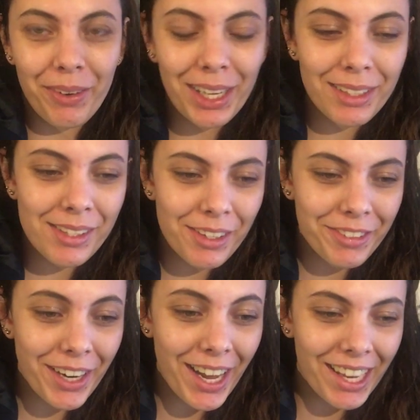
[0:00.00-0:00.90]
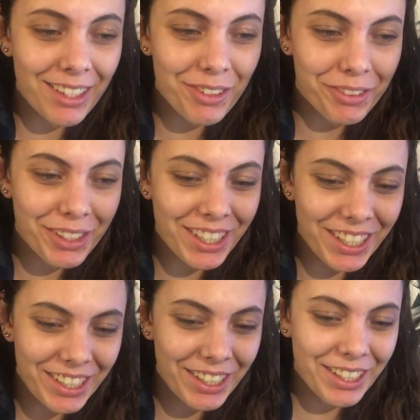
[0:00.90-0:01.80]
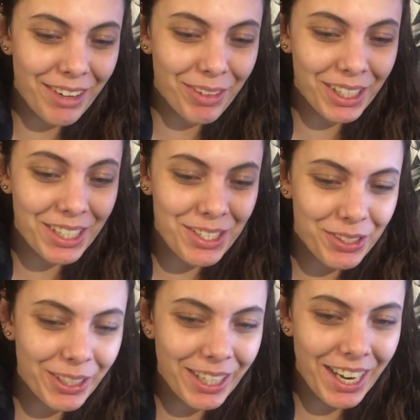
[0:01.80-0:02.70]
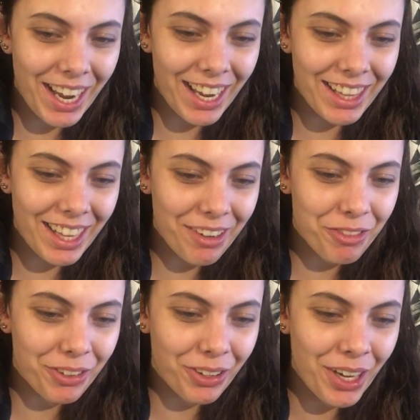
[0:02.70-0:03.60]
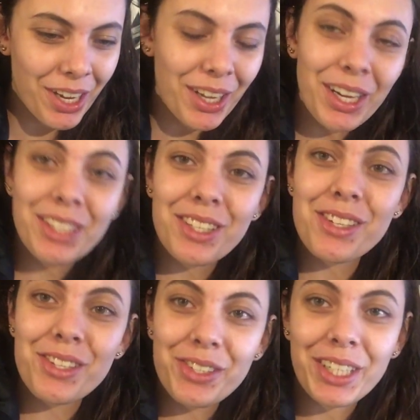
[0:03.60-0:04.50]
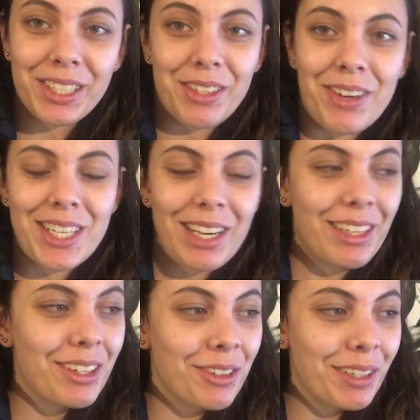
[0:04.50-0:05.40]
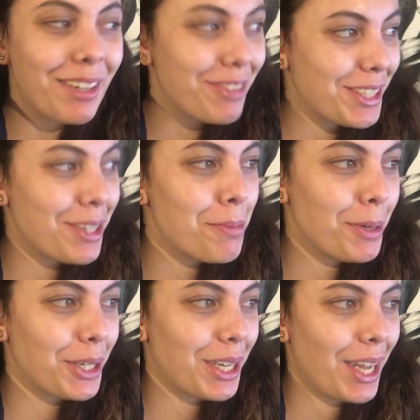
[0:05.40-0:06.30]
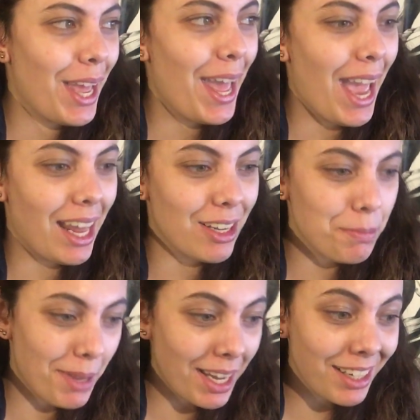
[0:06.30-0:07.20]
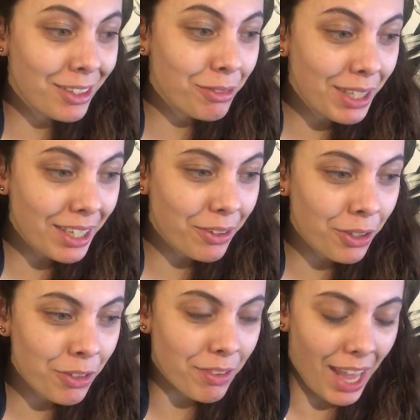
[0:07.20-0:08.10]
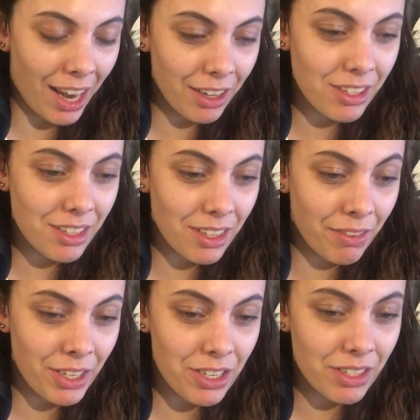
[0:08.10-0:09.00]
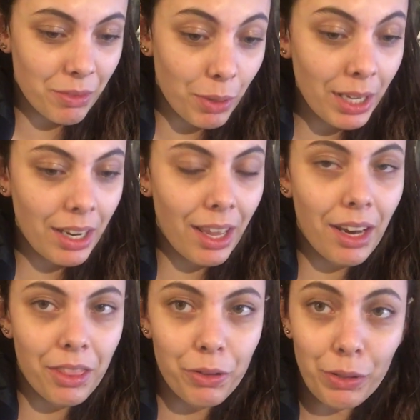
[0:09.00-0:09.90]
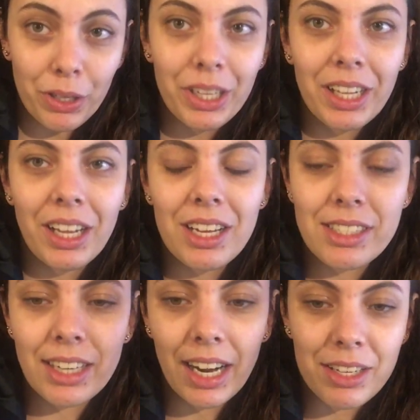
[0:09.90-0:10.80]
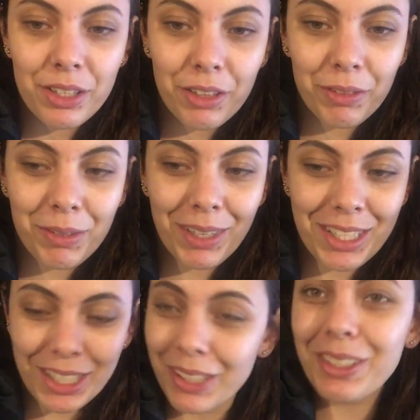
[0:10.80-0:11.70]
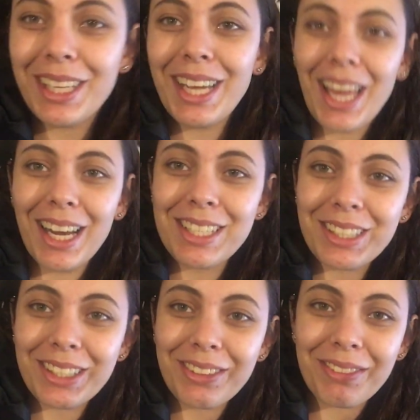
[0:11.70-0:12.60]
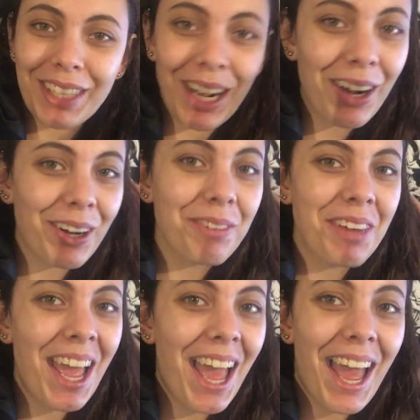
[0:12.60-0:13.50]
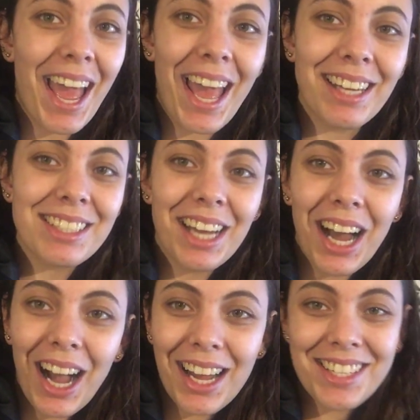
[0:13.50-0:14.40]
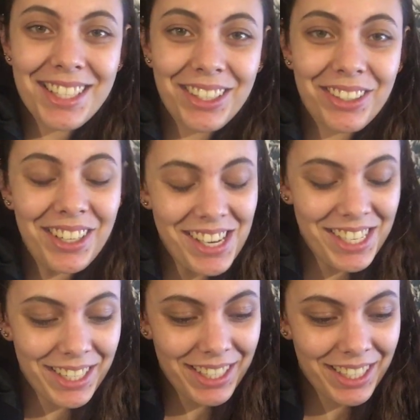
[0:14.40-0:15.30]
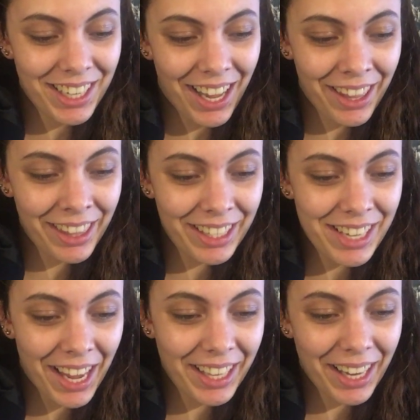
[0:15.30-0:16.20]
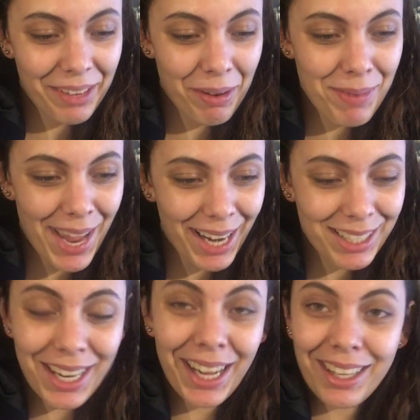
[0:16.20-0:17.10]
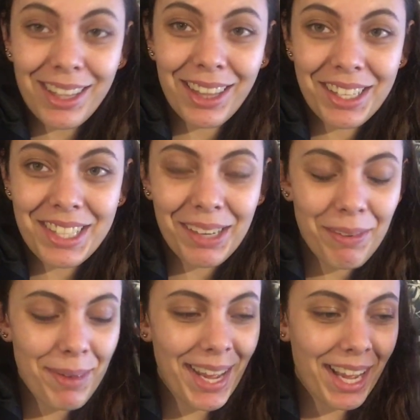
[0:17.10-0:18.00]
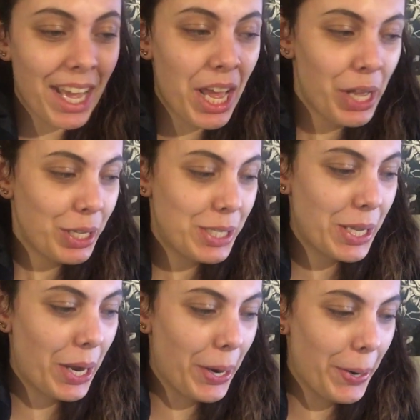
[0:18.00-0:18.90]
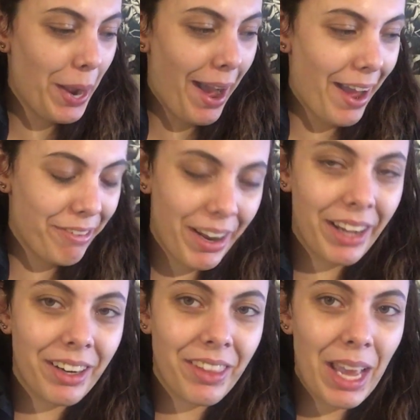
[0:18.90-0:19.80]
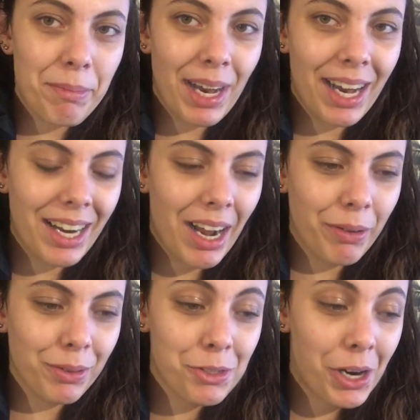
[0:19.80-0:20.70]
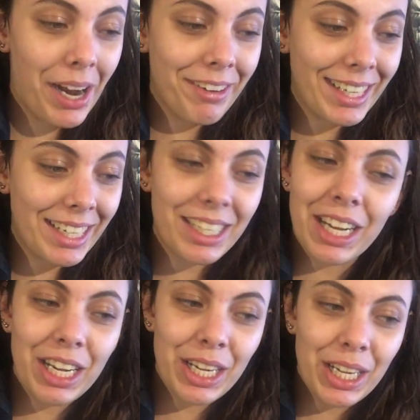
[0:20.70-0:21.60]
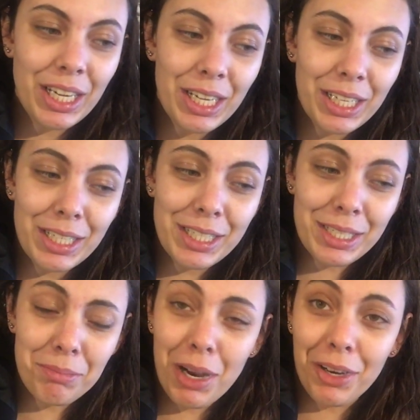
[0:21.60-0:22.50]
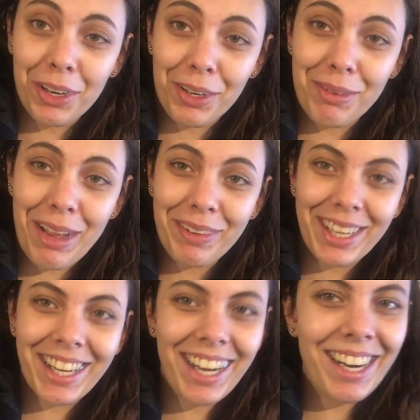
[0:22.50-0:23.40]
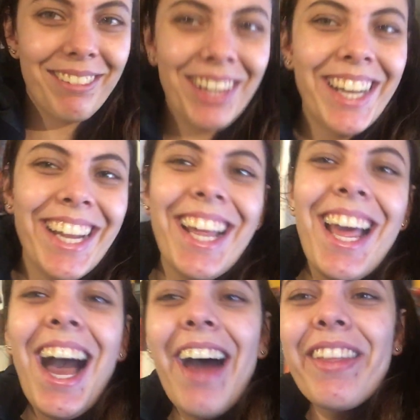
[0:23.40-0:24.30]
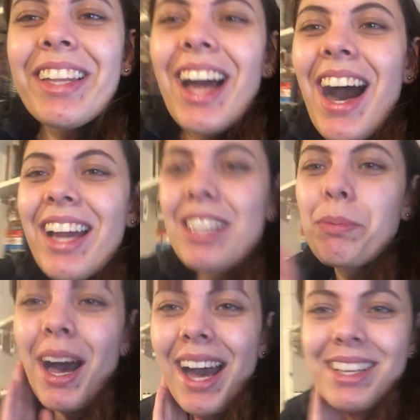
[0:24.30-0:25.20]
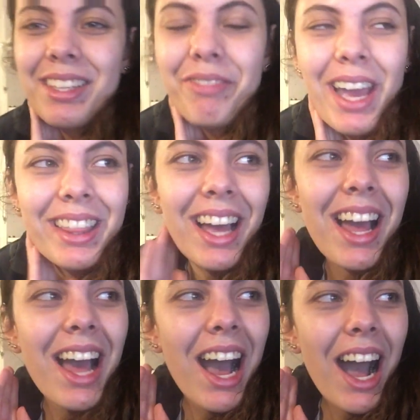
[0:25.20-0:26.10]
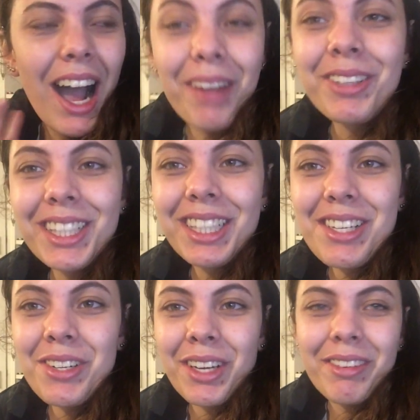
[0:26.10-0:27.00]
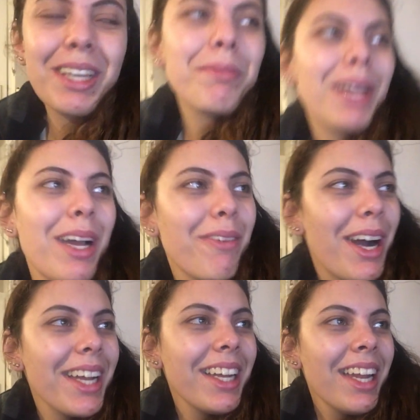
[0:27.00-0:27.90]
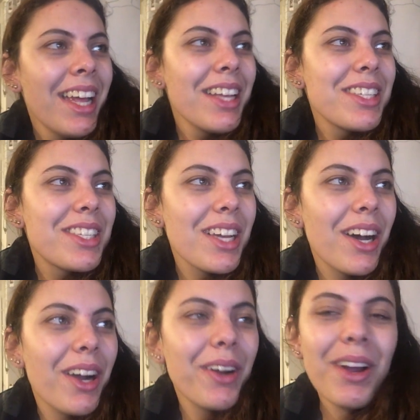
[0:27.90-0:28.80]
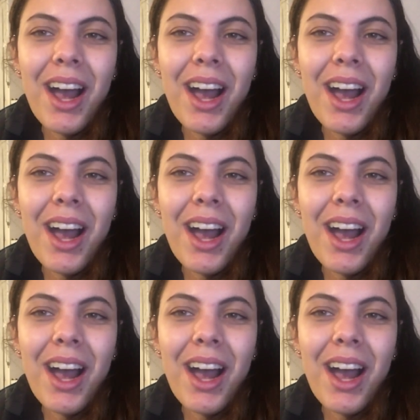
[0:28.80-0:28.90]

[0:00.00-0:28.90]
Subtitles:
One so far, and it's really good. I'm really enjoying it, and therefore, because I was enjoying it so much, I did not read a physical book. And I was planning on reading all of Alice's Adventures in Wonderland and Through the Looking Glass today. I took it with me to uni and I took it with me home, and I did not touch it other than take it out of my bag to take other things out of my bag. So I failed on that part. I will try read it tomorrow maybe. I think the hardest part is the fact that I'm really enjoying Ready Player One, so